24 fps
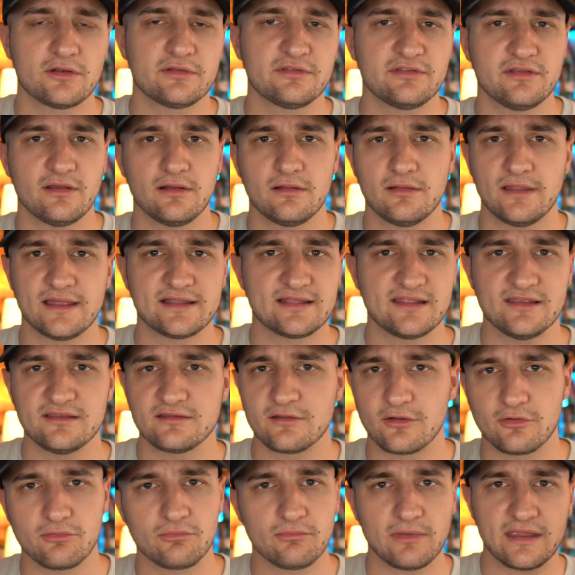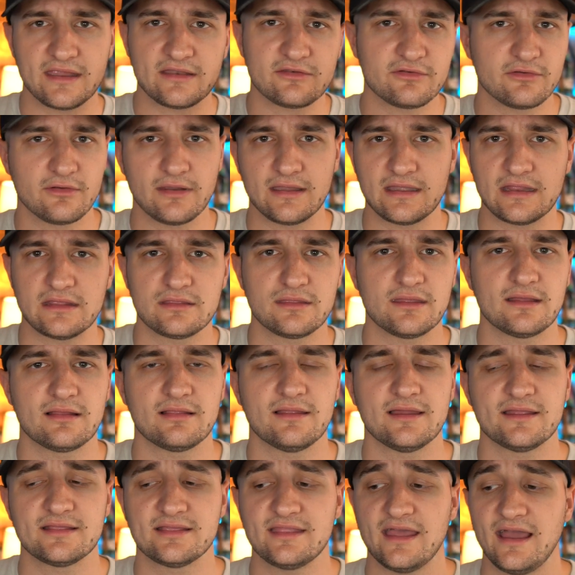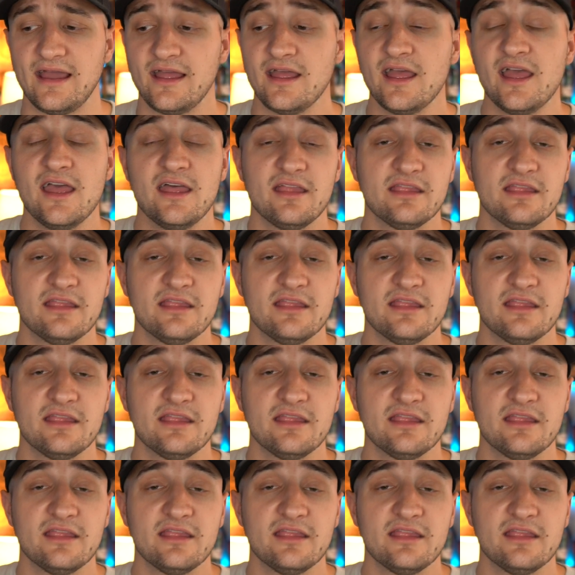so like these aren't ranked or anything like that.